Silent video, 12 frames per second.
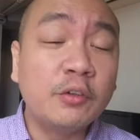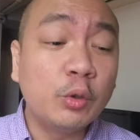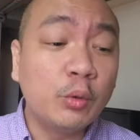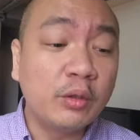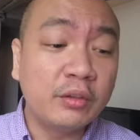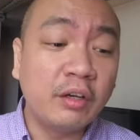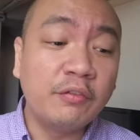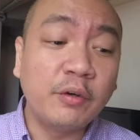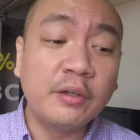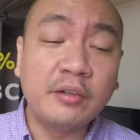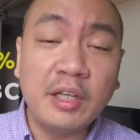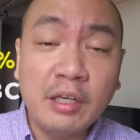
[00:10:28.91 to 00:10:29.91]
of
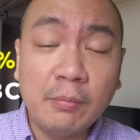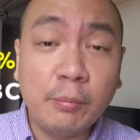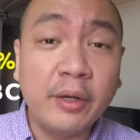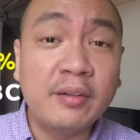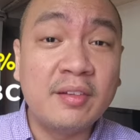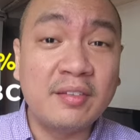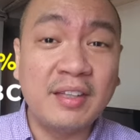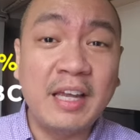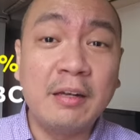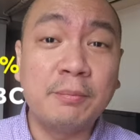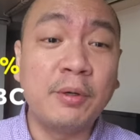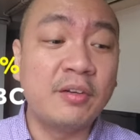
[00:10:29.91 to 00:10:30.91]

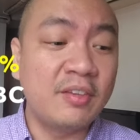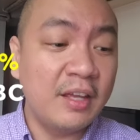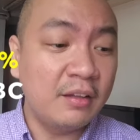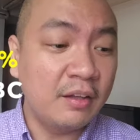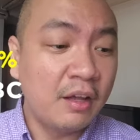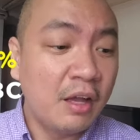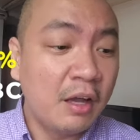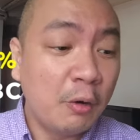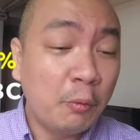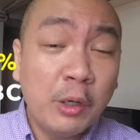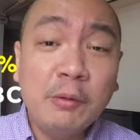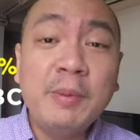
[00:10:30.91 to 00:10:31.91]
214.68%,
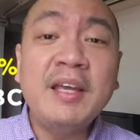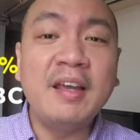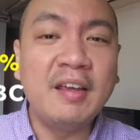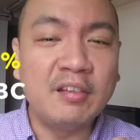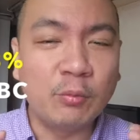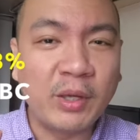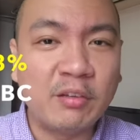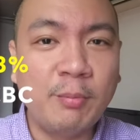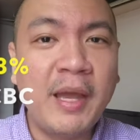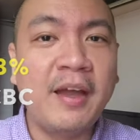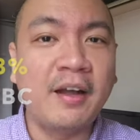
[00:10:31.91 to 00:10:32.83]
would be Eastwest